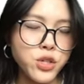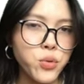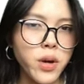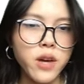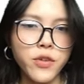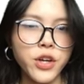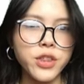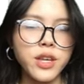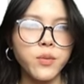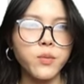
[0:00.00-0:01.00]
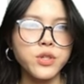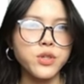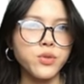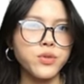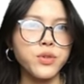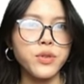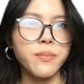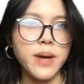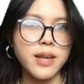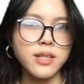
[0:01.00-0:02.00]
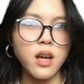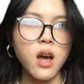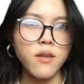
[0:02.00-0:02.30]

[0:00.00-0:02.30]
to whatever you think would suit you the best.